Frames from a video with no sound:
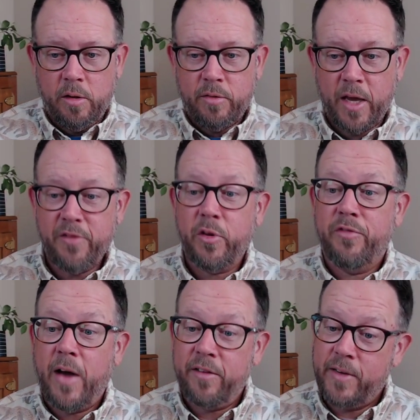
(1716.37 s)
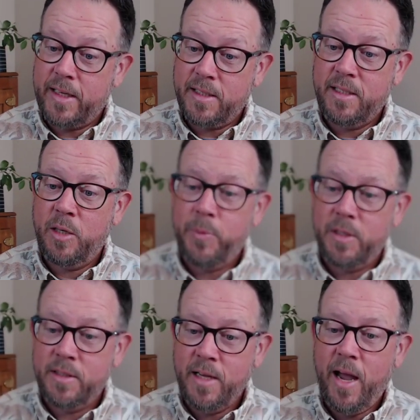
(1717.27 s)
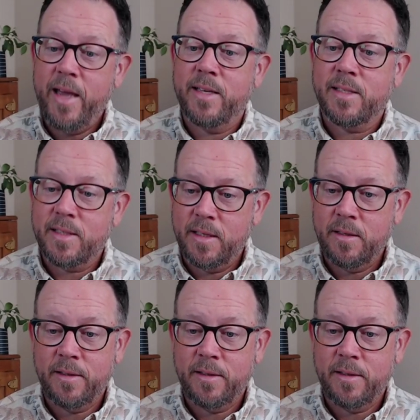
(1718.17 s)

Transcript: Thank you for the file facts tip. Nice.